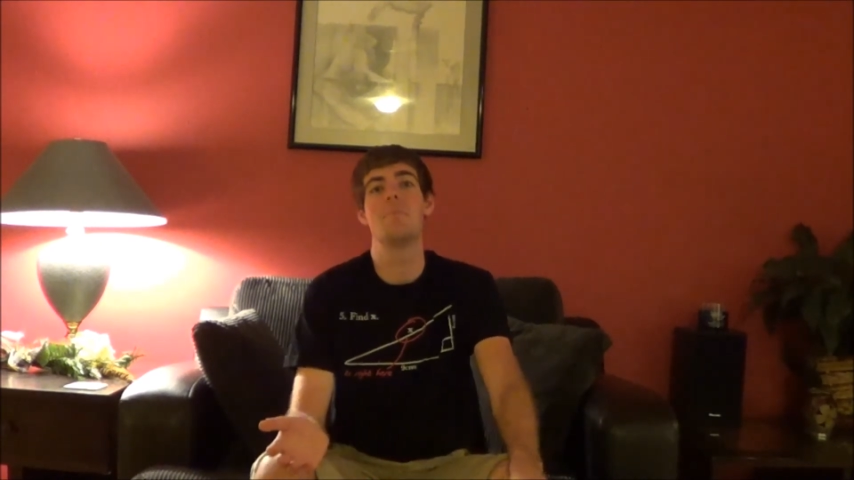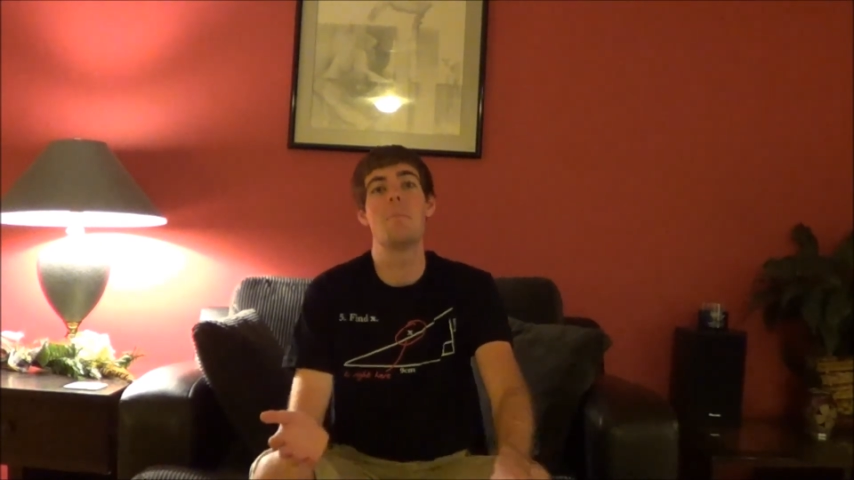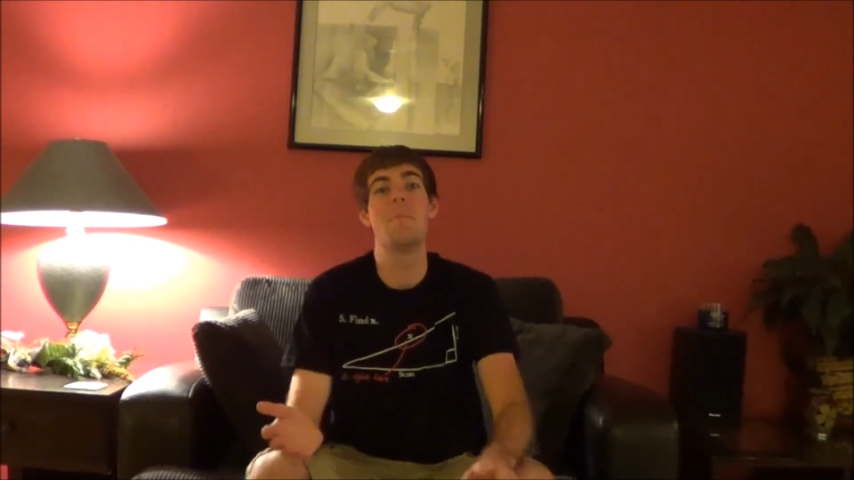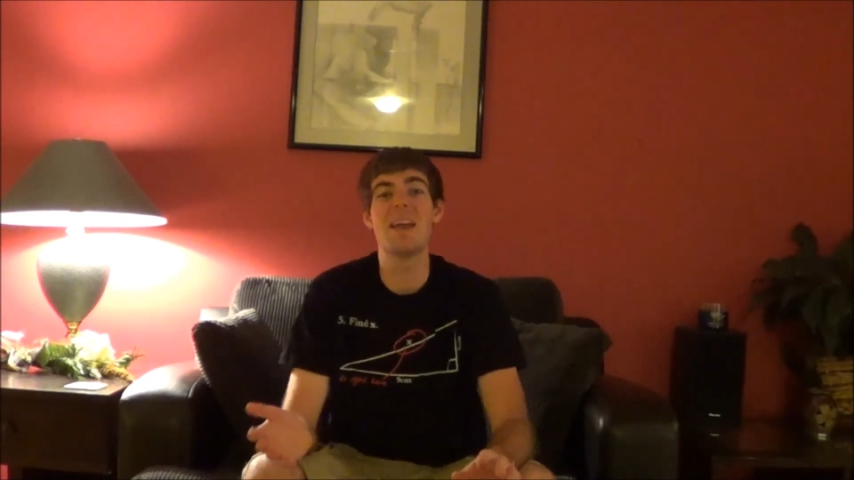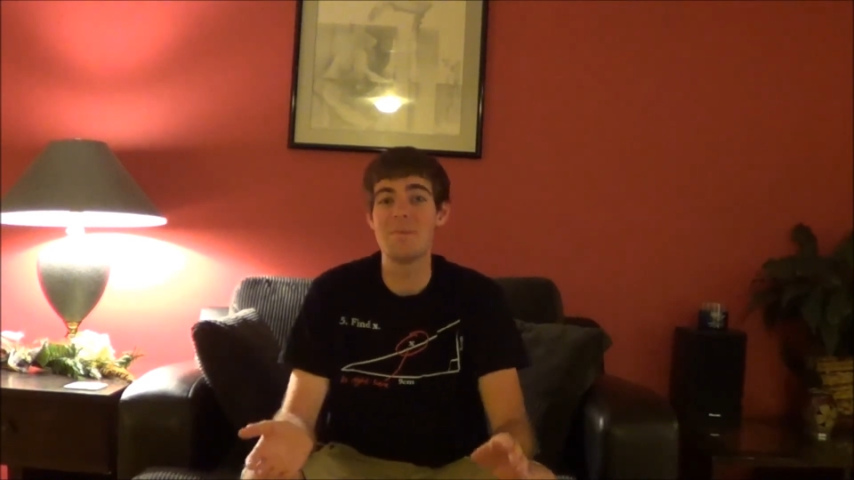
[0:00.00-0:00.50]

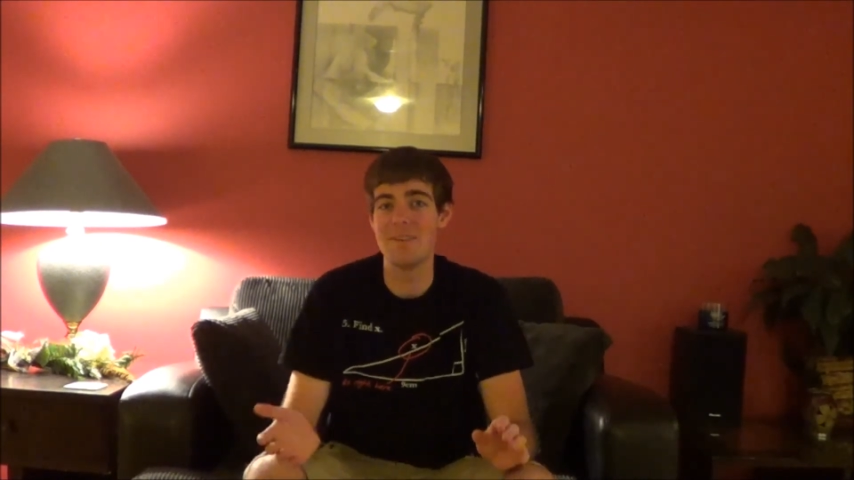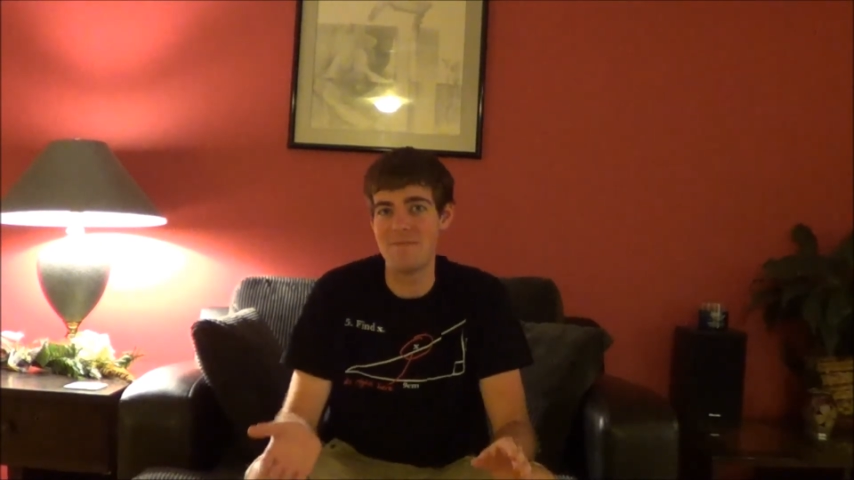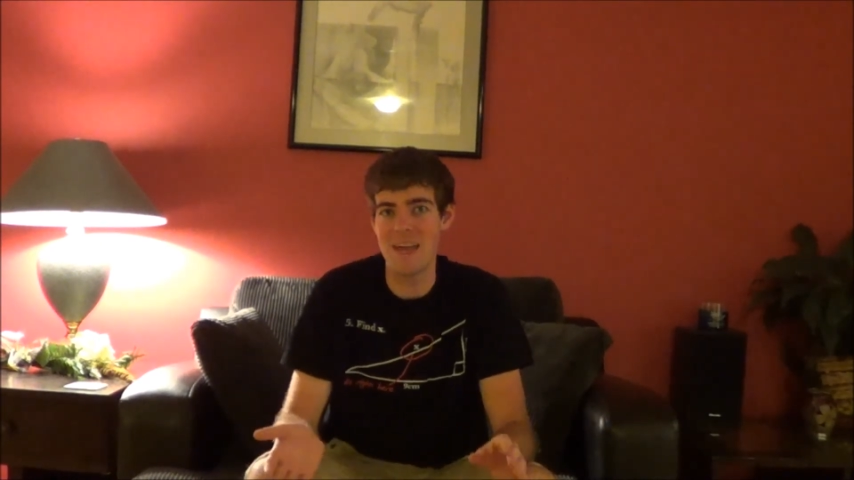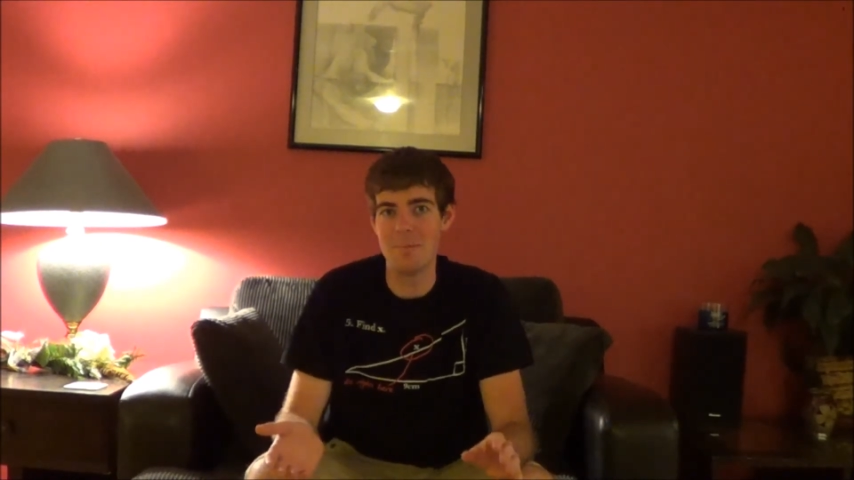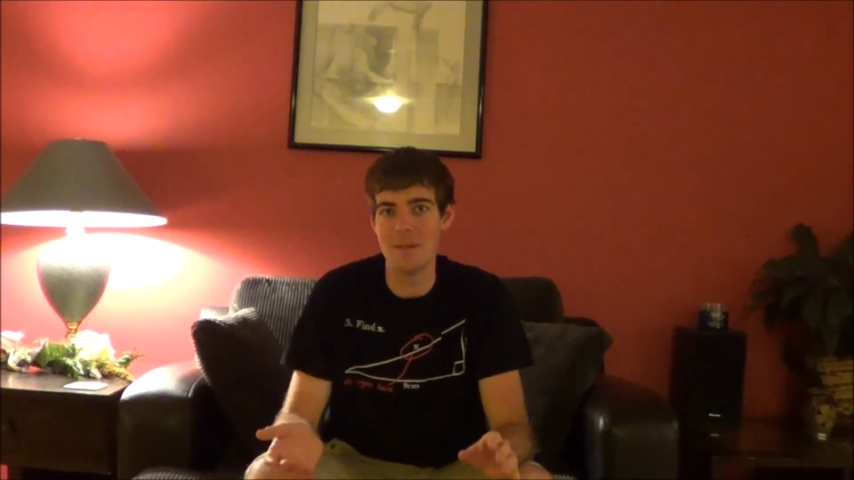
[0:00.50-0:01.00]
make me
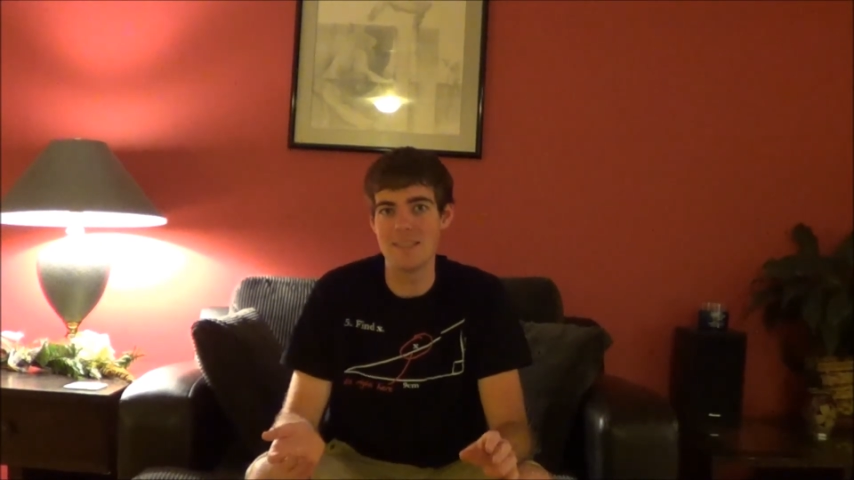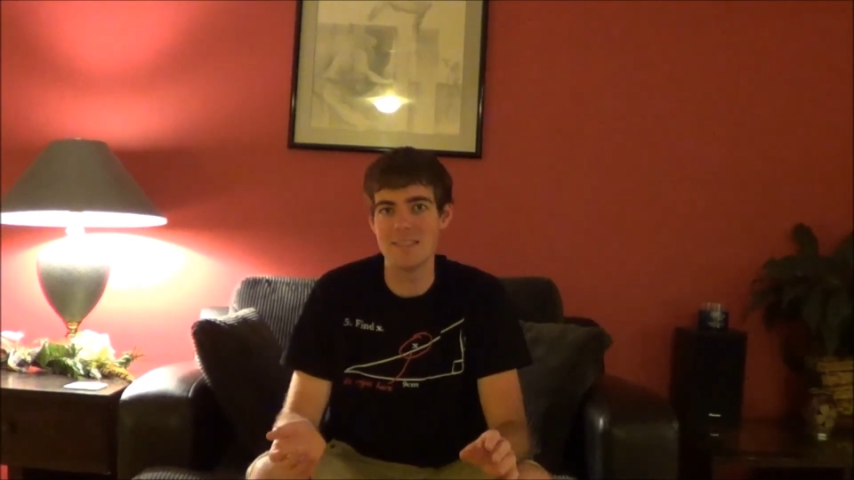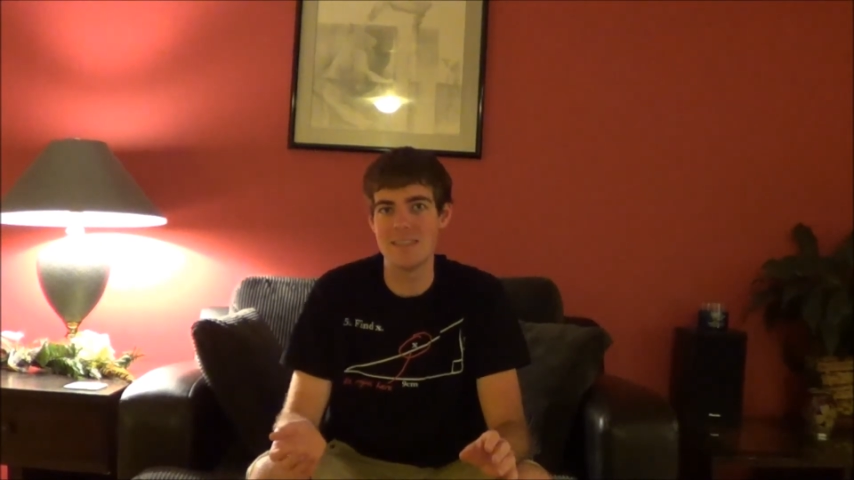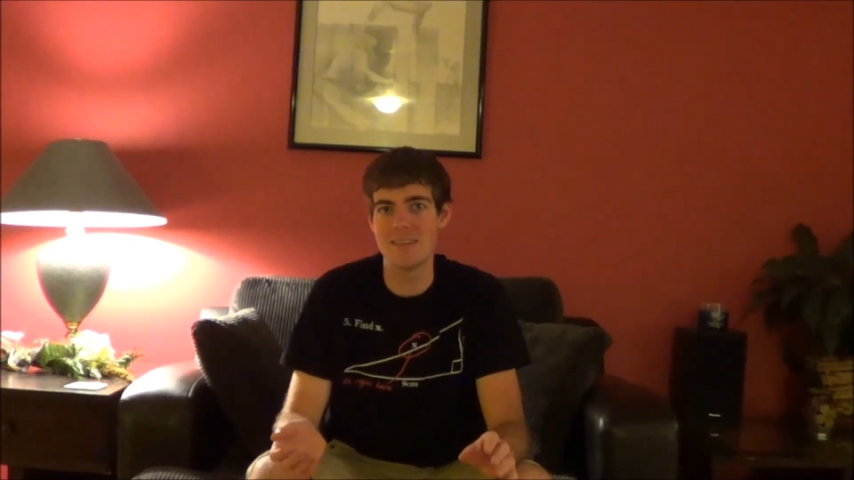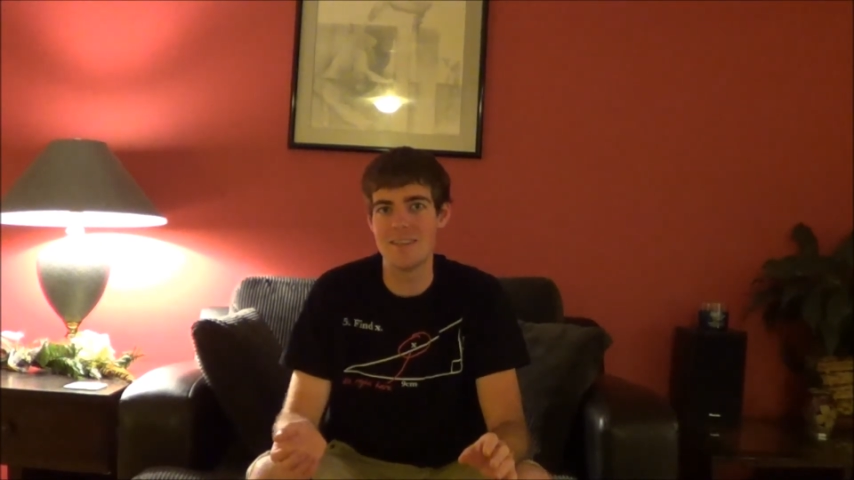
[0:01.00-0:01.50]

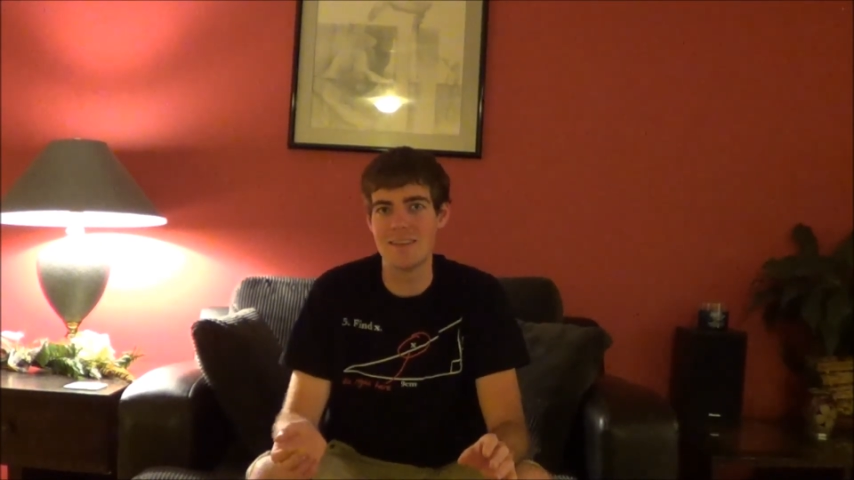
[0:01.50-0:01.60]
famous.